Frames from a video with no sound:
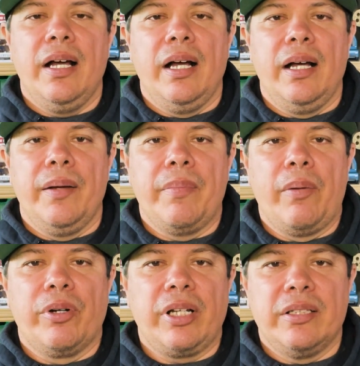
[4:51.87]

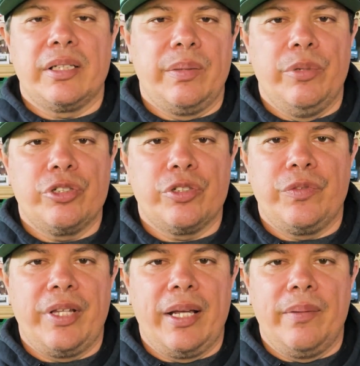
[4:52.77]
I worked on some commercials
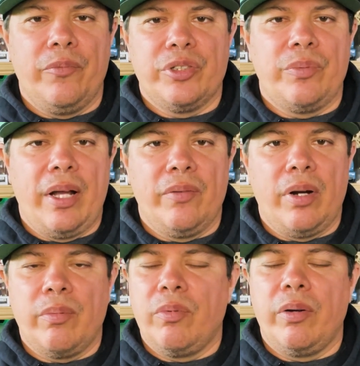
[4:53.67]
for them, was around
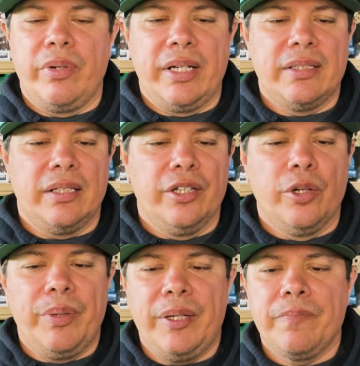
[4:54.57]
Robert Rodriguez a
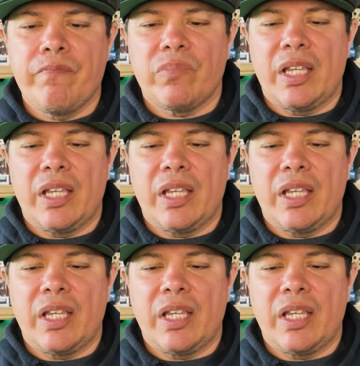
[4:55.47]
little bit,